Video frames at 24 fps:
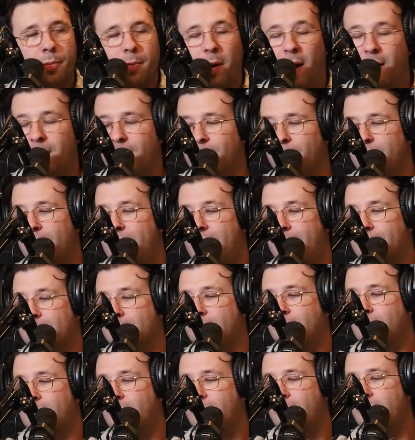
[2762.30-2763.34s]
by the
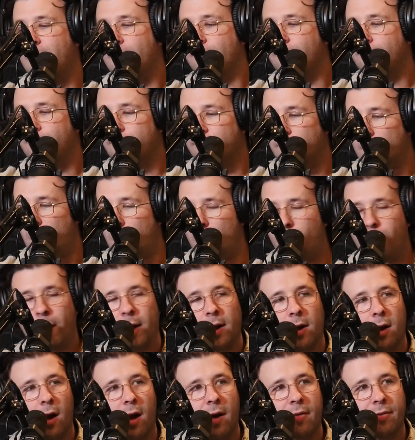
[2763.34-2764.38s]
fact that they had a
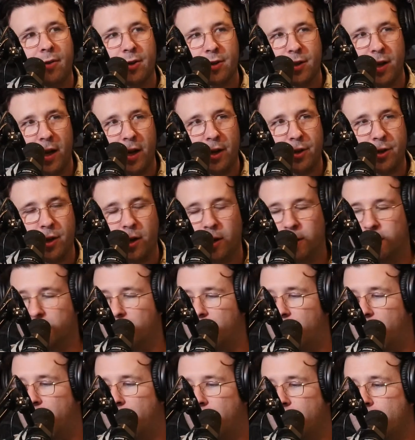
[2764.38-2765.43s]
flowing conversation
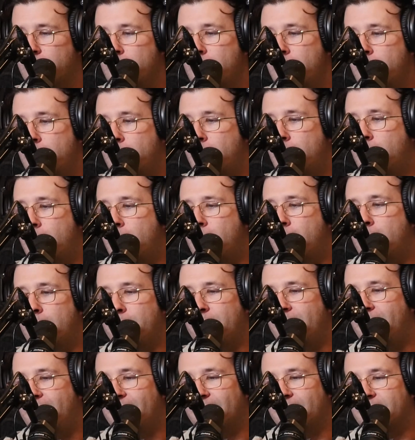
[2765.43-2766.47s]
today
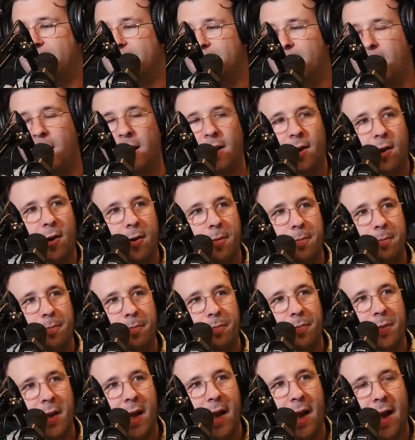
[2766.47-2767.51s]
at the diner.
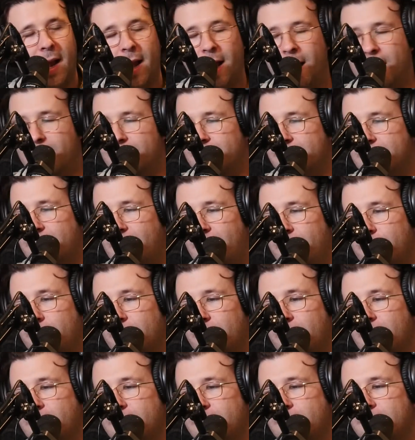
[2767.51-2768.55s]
And I would
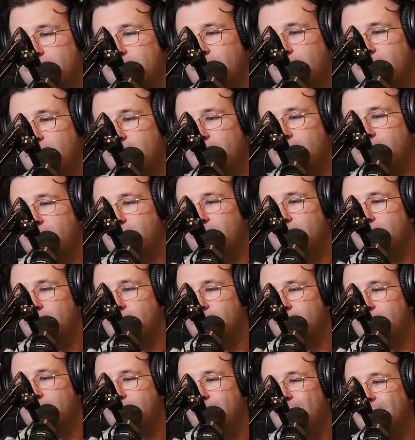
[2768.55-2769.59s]
like to say that
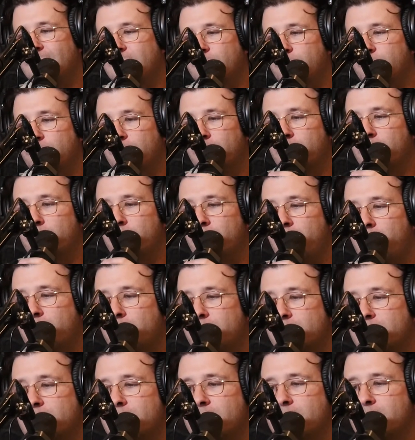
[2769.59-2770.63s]
that's a
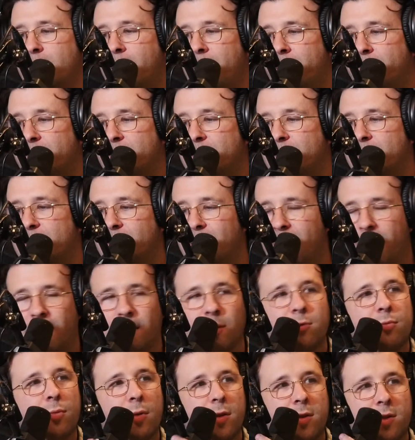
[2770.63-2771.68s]
prerequisite to have
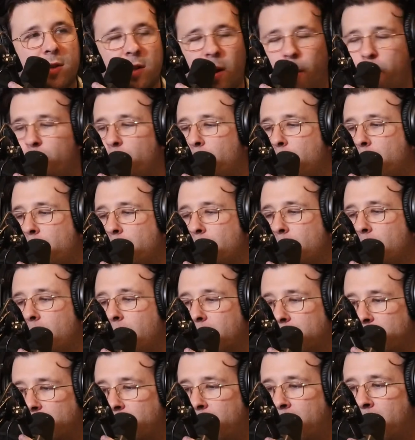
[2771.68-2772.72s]
sex with someone
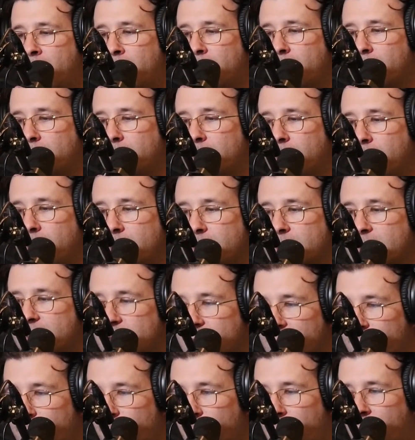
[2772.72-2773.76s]
again and
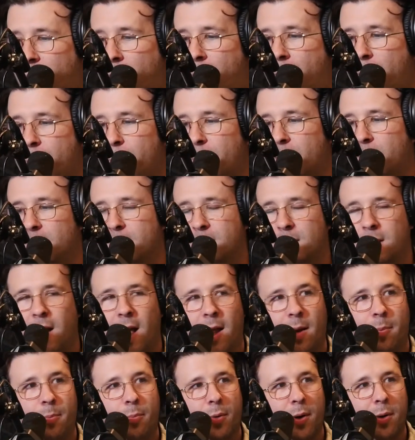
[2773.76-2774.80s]
see what happens.
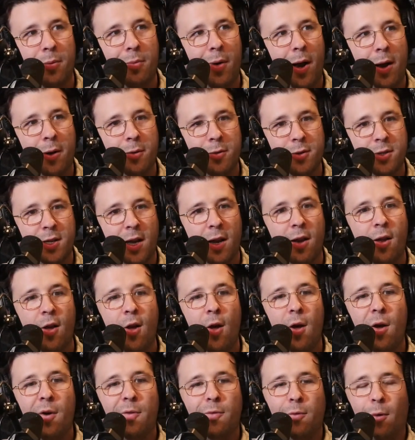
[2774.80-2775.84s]
Not a prerequisite
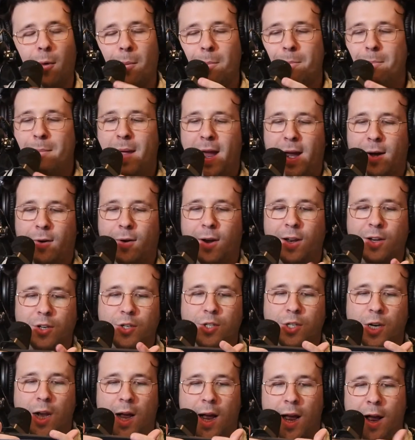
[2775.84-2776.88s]
for
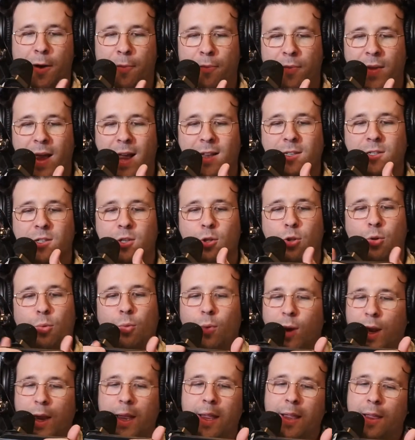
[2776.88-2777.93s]
marriage. That's
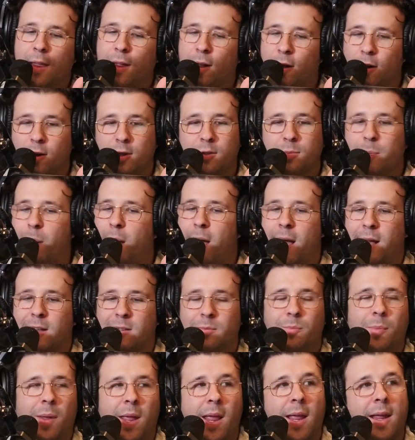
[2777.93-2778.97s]
3 years
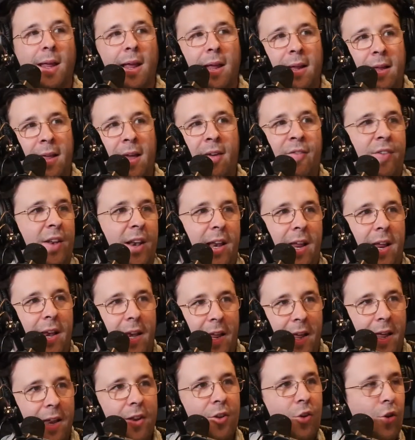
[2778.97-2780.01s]
past being a given,
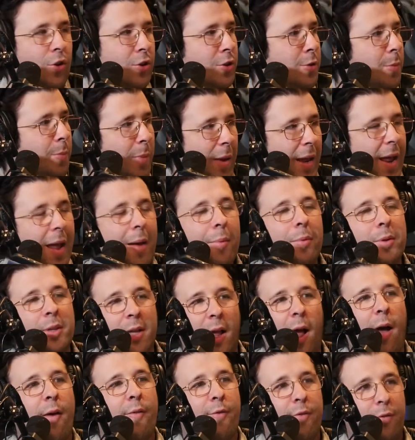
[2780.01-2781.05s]
idiot. You should be able to
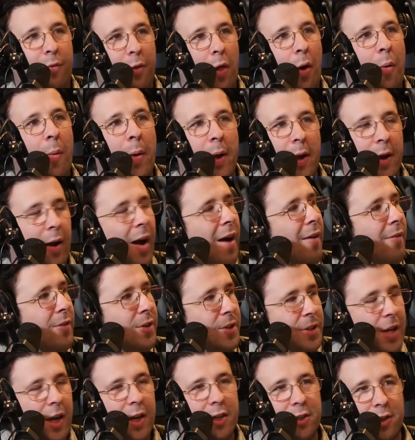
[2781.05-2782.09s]
have flowing
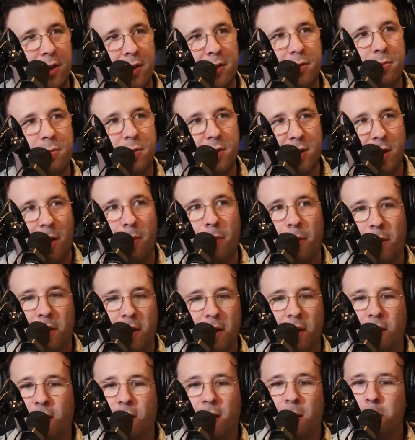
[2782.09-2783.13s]
conversations with someone that
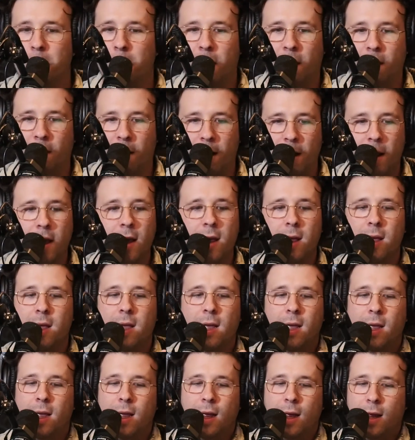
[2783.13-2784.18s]
you're going to marry.
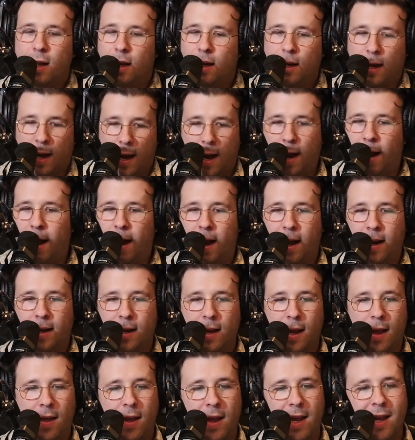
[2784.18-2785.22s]
God.
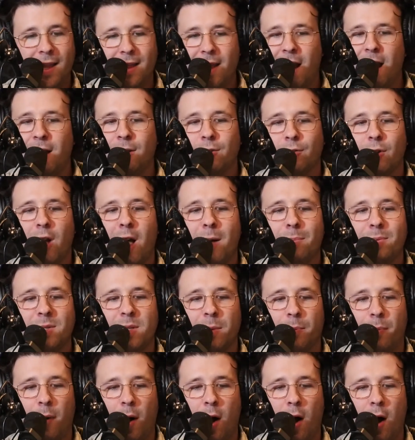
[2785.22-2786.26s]
He then drops
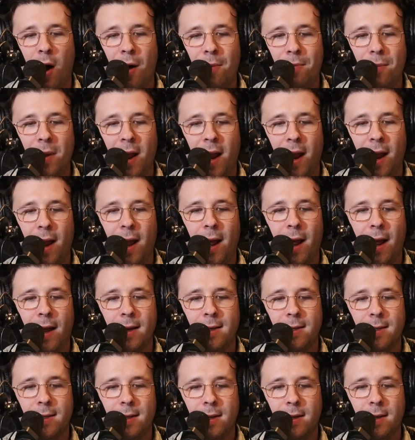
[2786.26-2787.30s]
the bomb
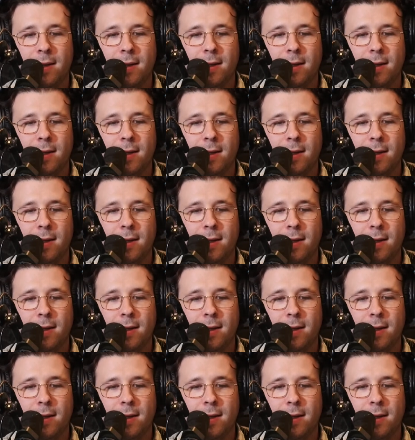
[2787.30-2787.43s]
and